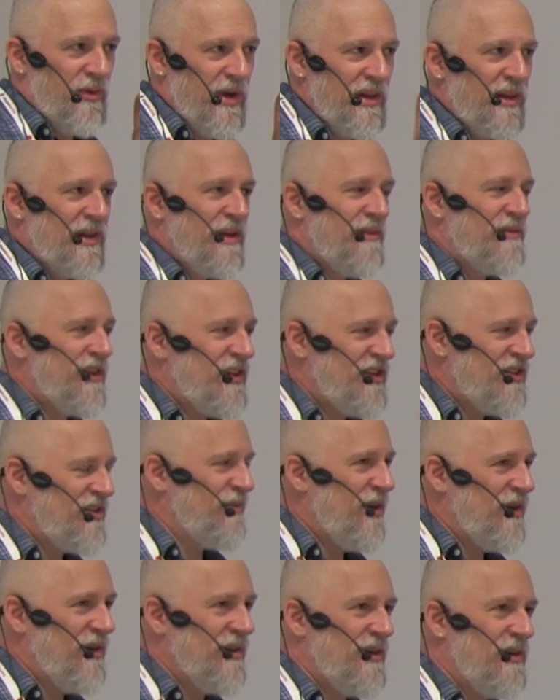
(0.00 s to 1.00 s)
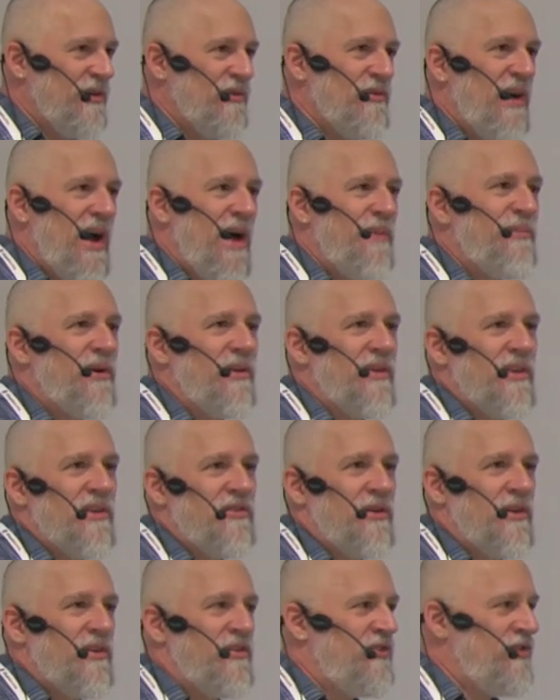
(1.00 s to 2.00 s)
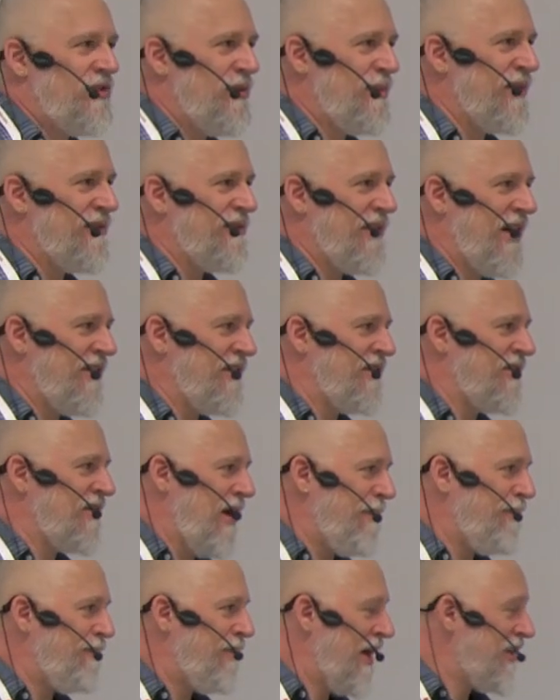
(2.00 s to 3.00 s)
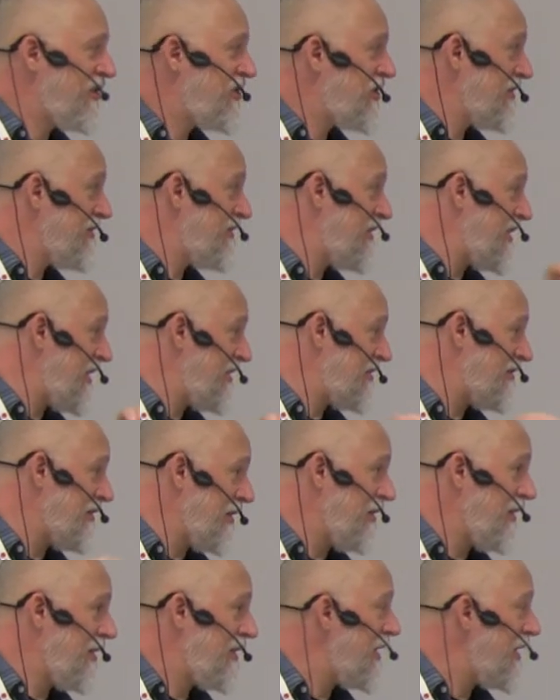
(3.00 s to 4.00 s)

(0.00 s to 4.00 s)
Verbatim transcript: relatively small little wrapper that sort of supervises a bunch of these little